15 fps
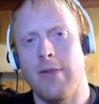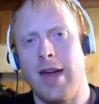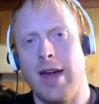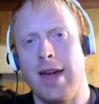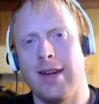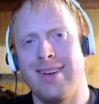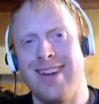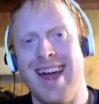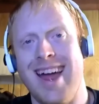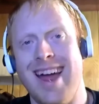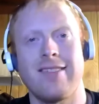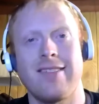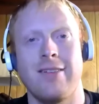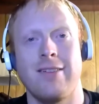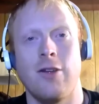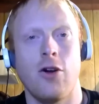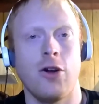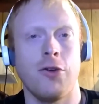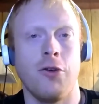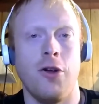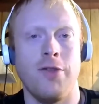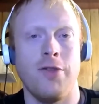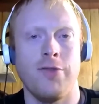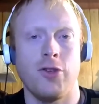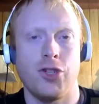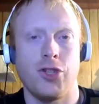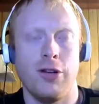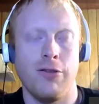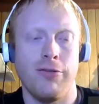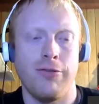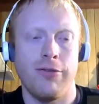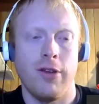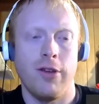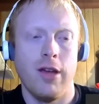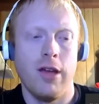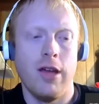and last longer on the shelf.